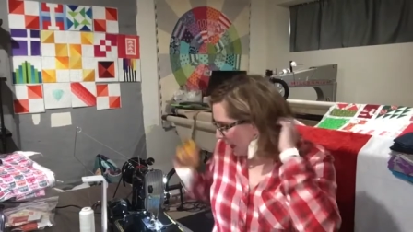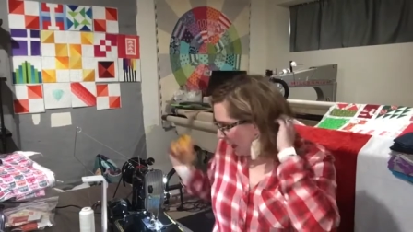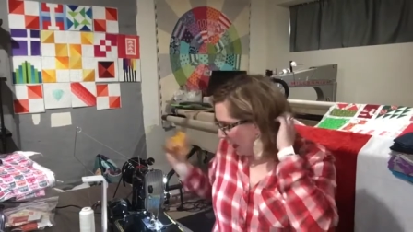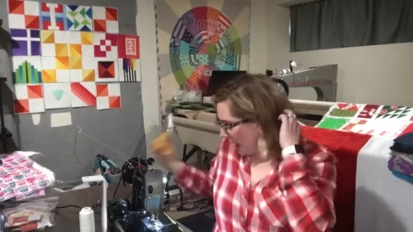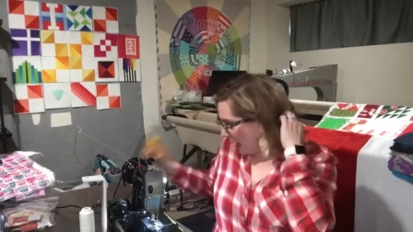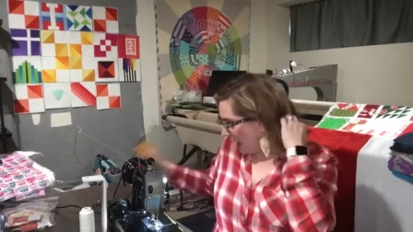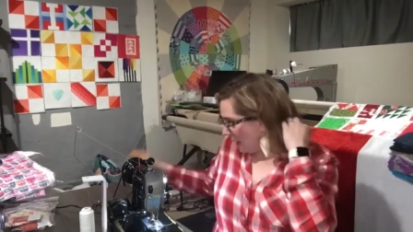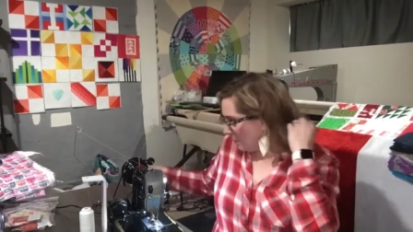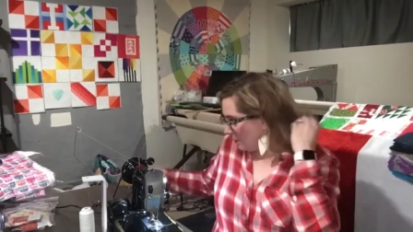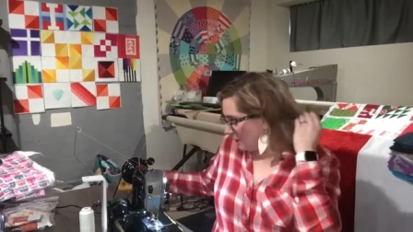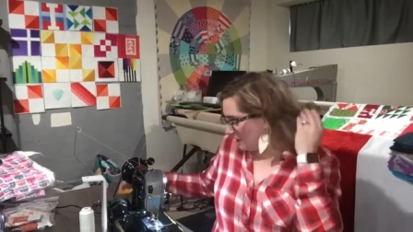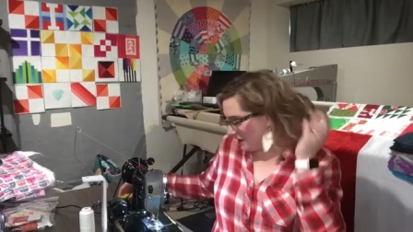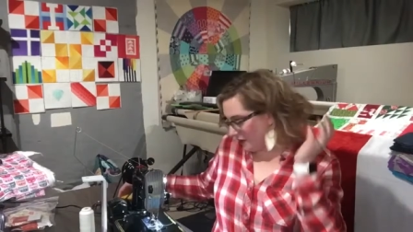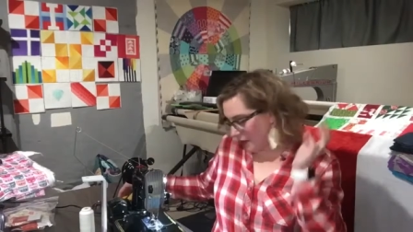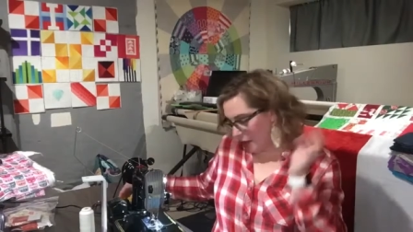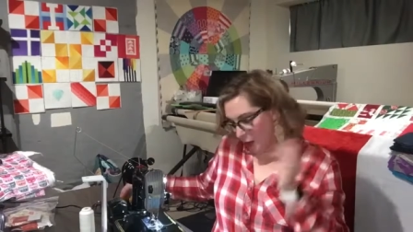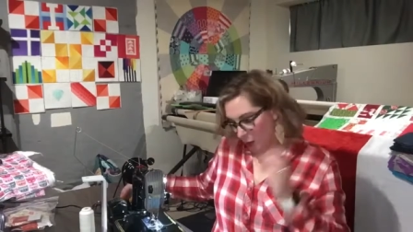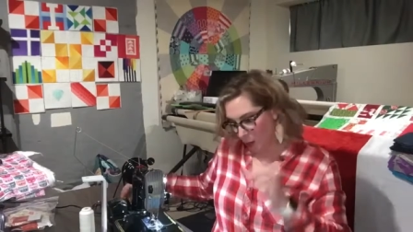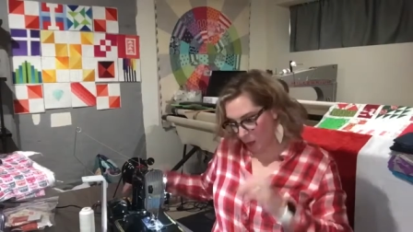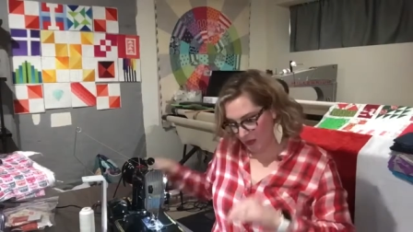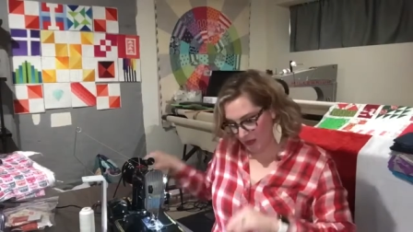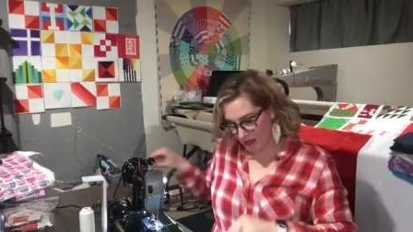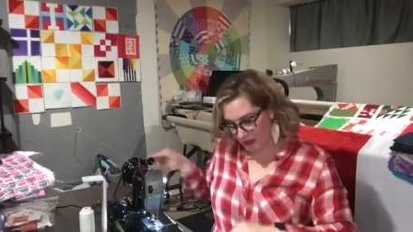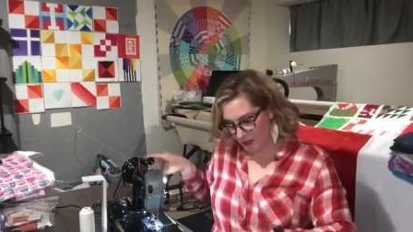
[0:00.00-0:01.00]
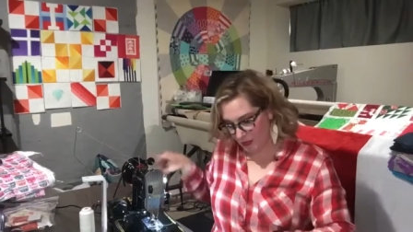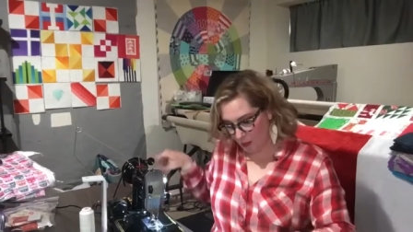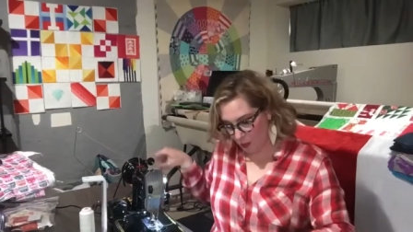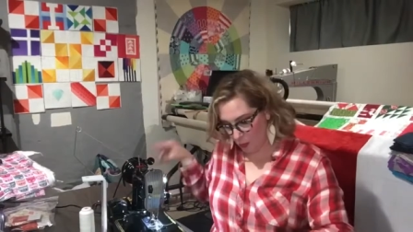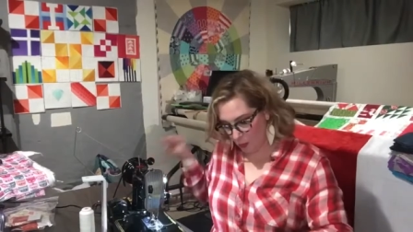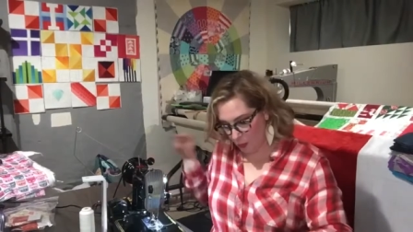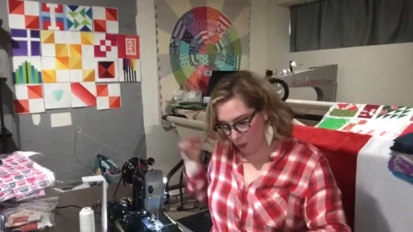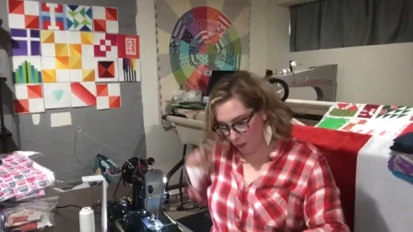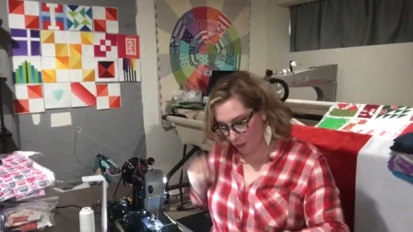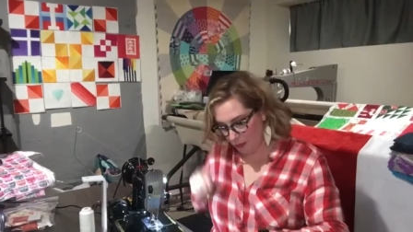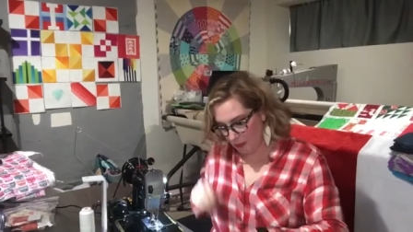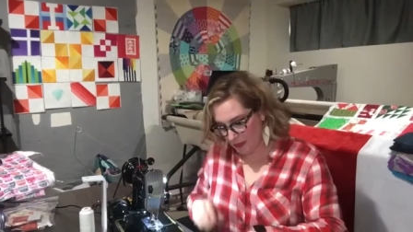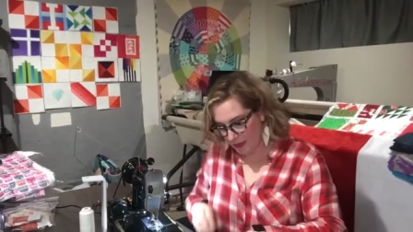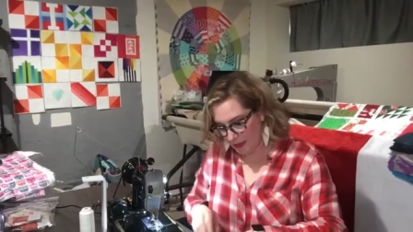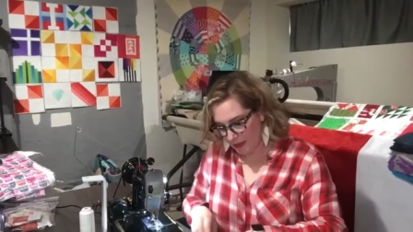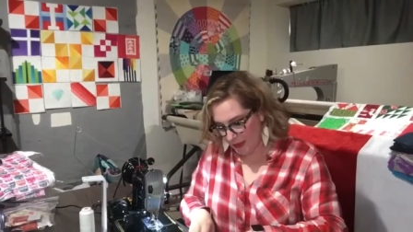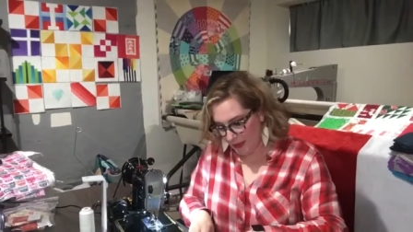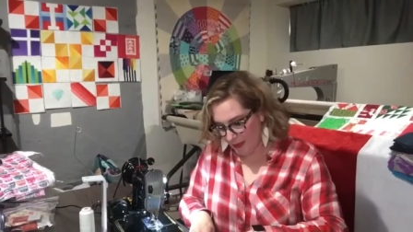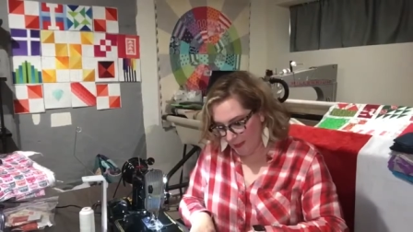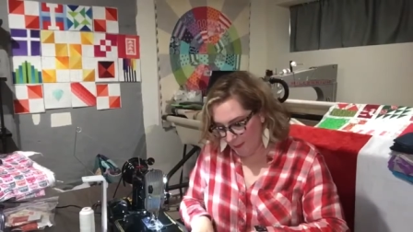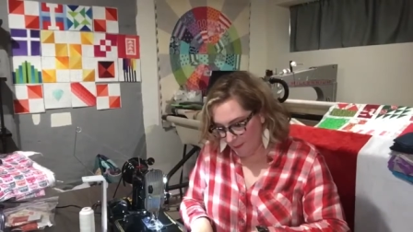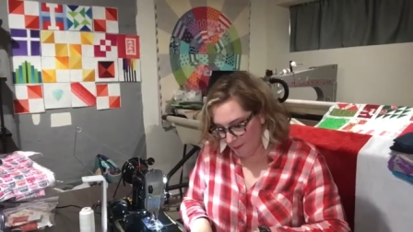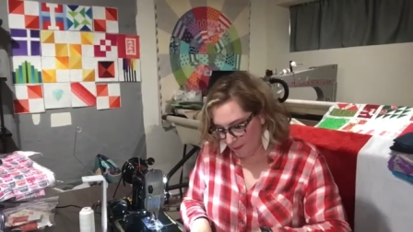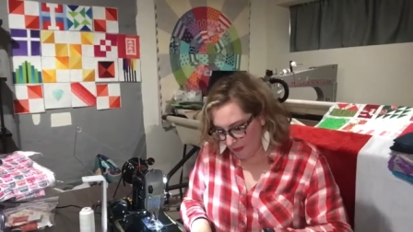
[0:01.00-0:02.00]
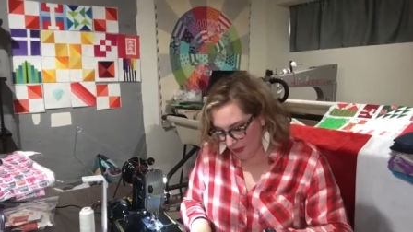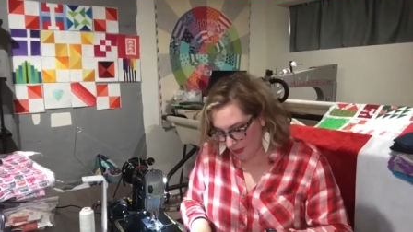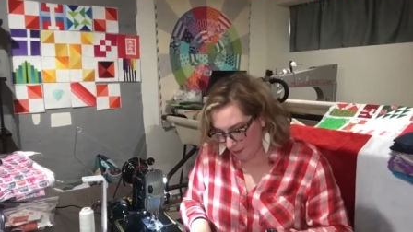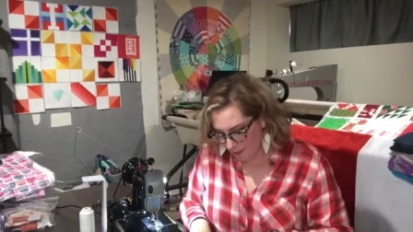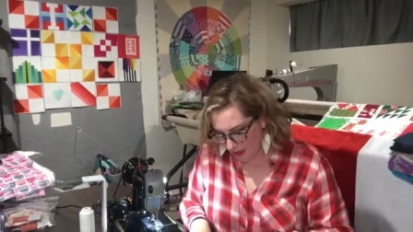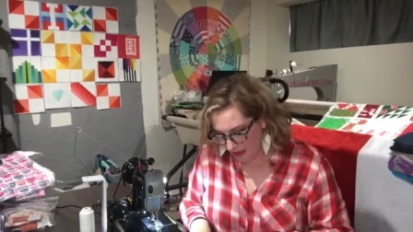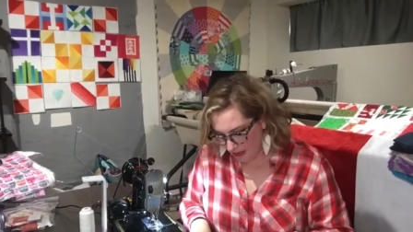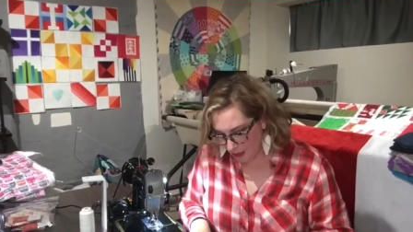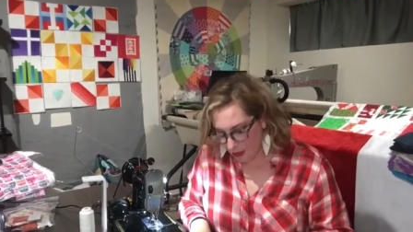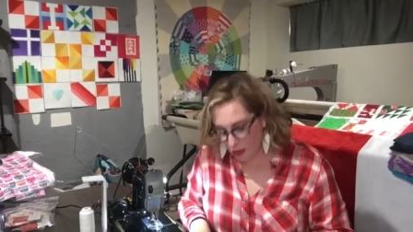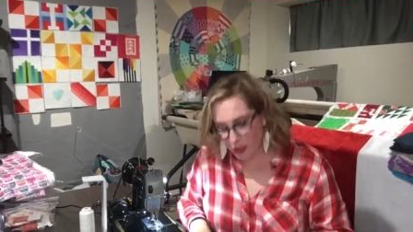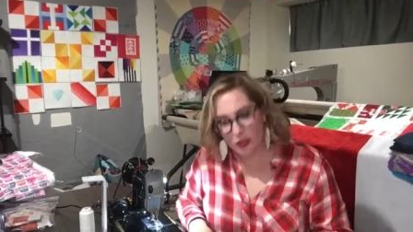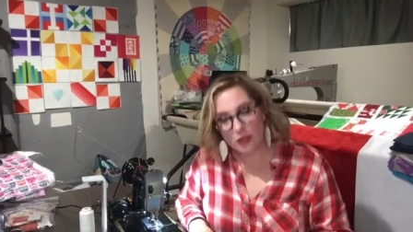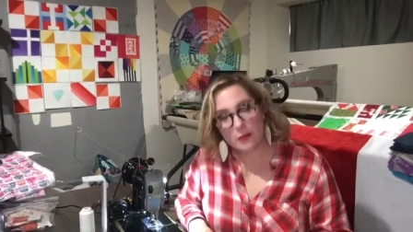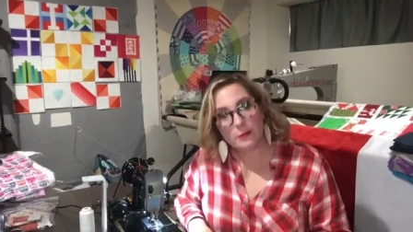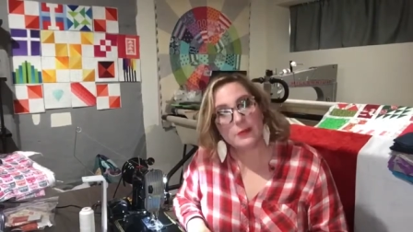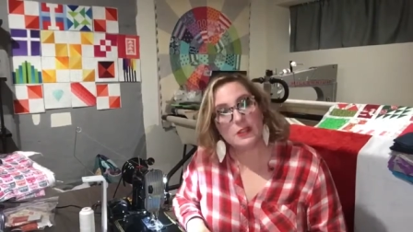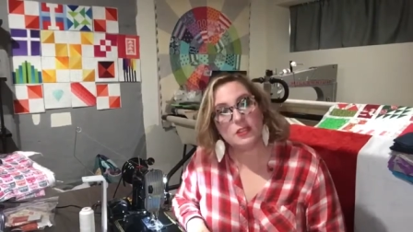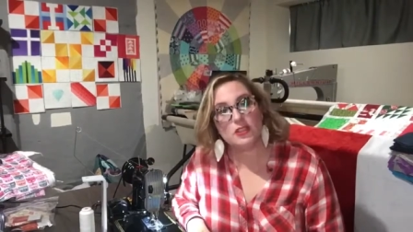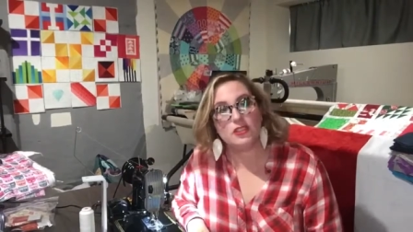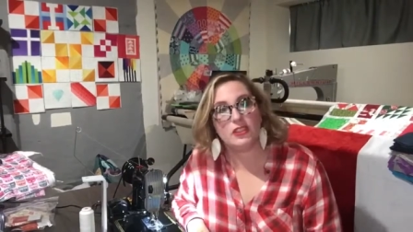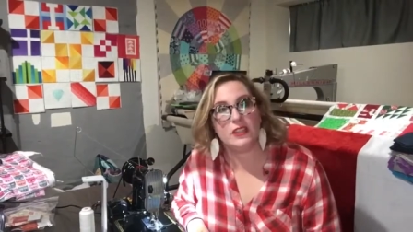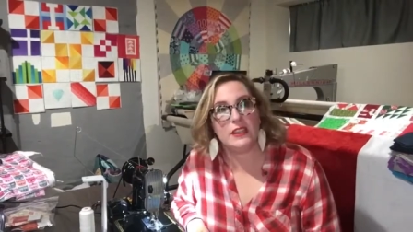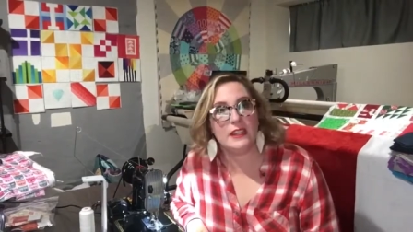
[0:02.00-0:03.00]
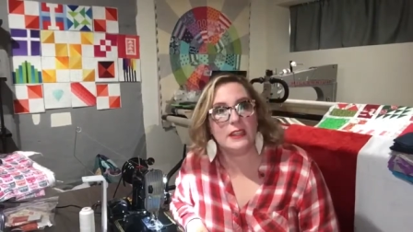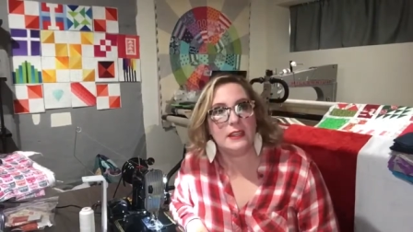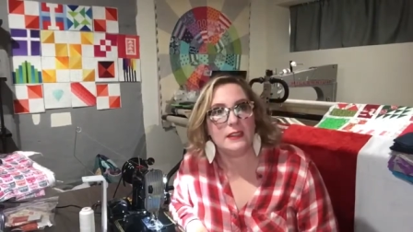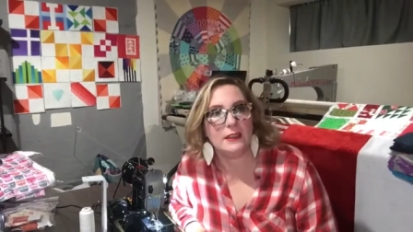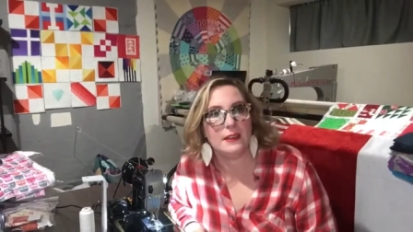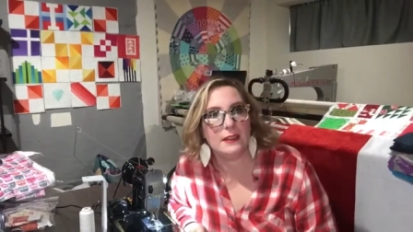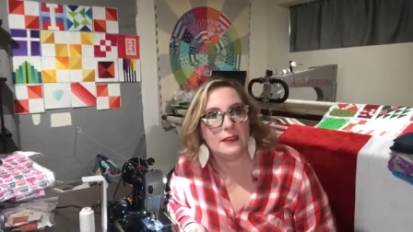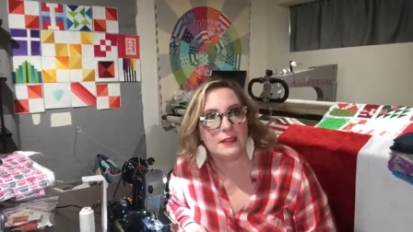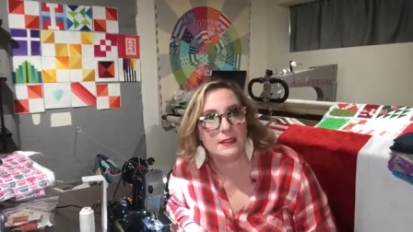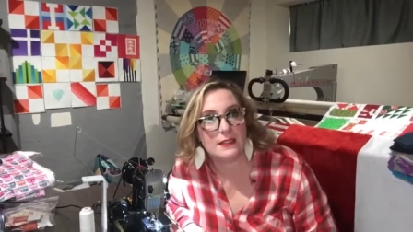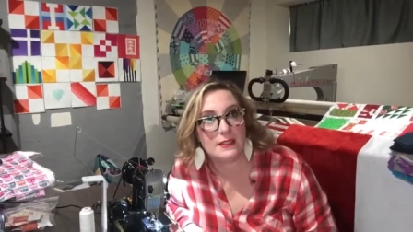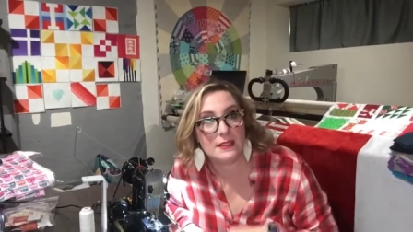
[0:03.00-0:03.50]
I was always told, but her machine